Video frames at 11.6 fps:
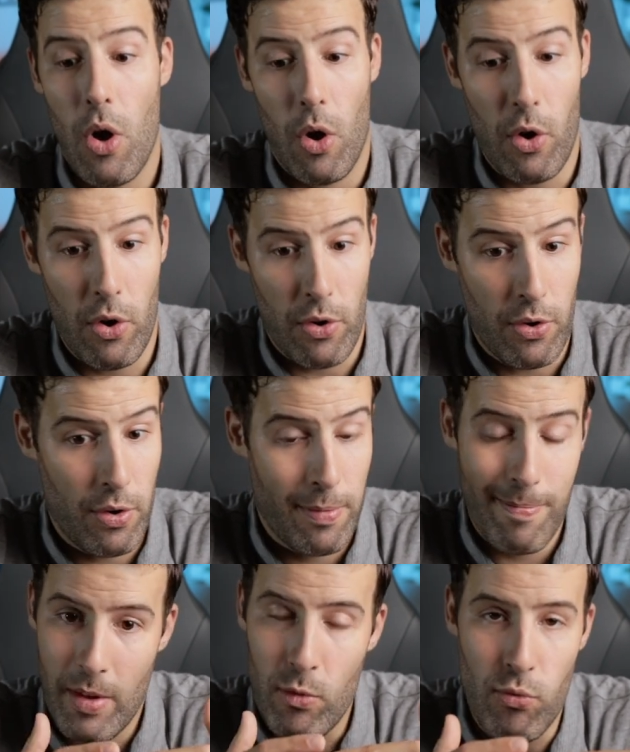or
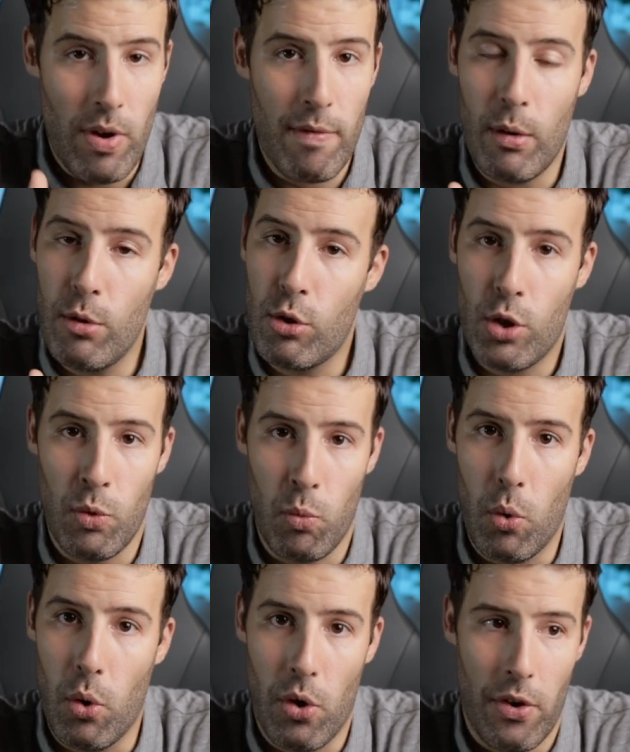revolution
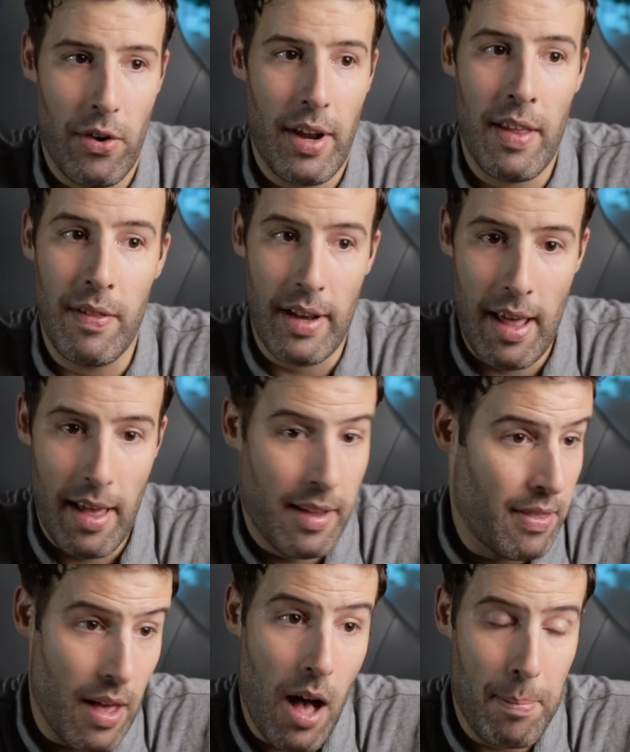war in the ne-
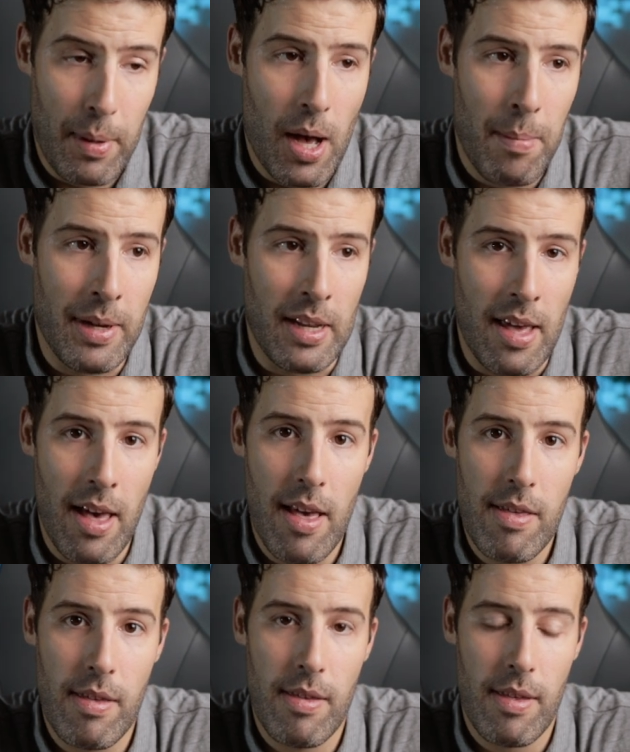in the upcoming
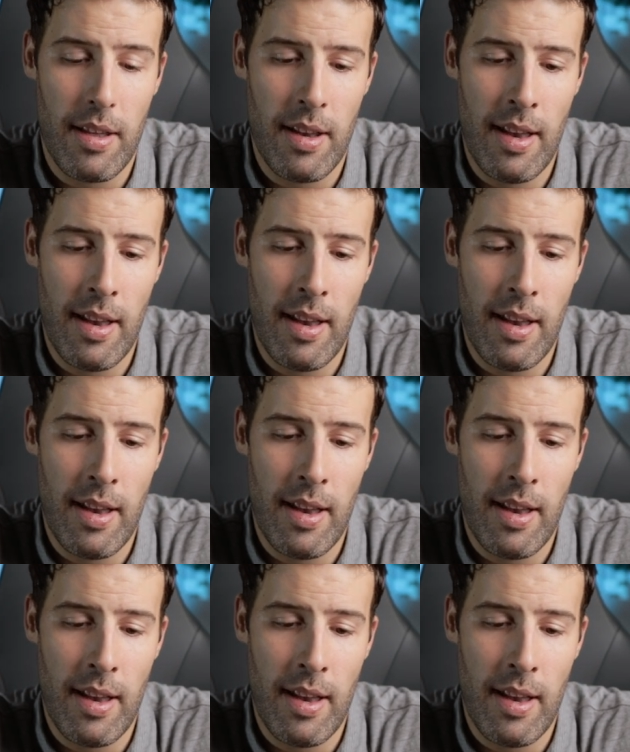years.